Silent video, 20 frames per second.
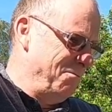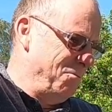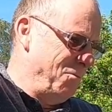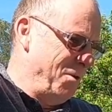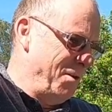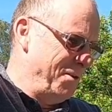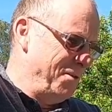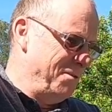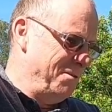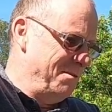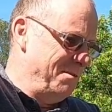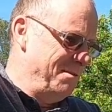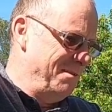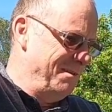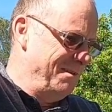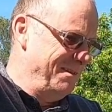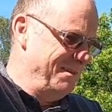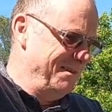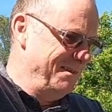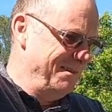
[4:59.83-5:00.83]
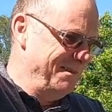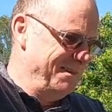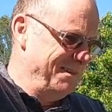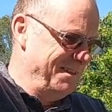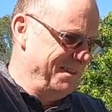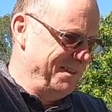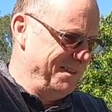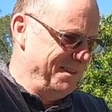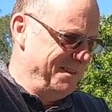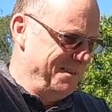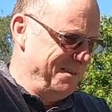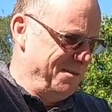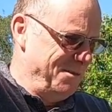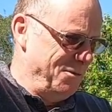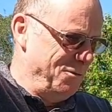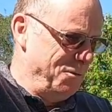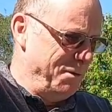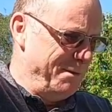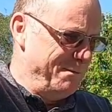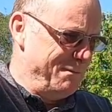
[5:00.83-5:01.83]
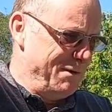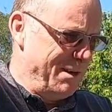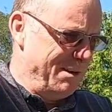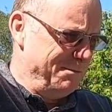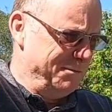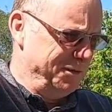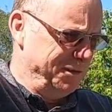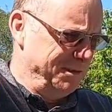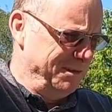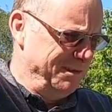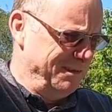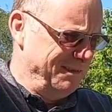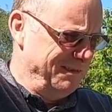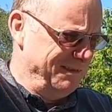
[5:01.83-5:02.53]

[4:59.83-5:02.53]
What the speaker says: why not? Awning rails.